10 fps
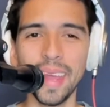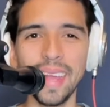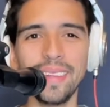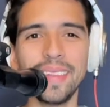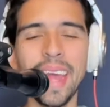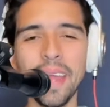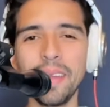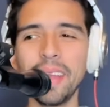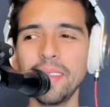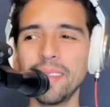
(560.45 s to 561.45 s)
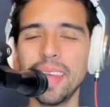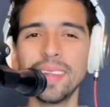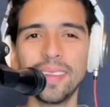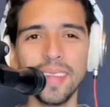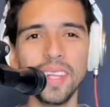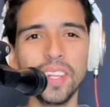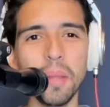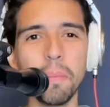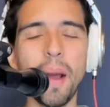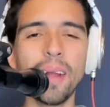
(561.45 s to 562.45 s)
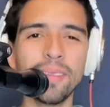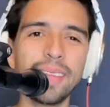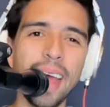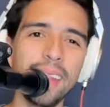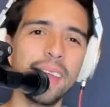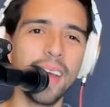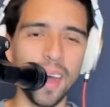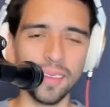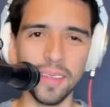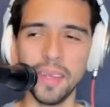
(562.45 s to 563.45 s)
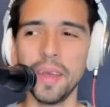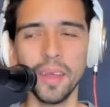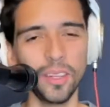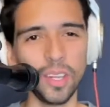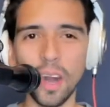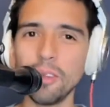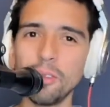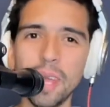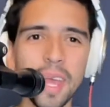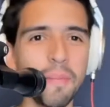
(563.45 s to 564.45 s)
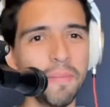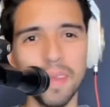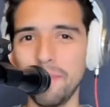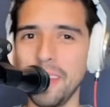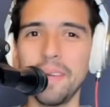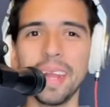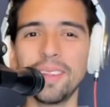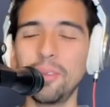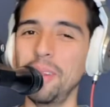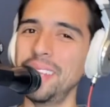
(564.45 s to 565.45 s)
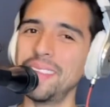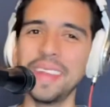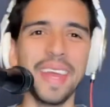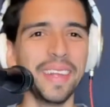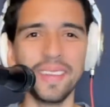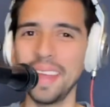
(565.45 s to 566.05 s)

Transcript: His name is CJ Bon Stanley Gossi. Shout out to him if he ever gets to listen to this.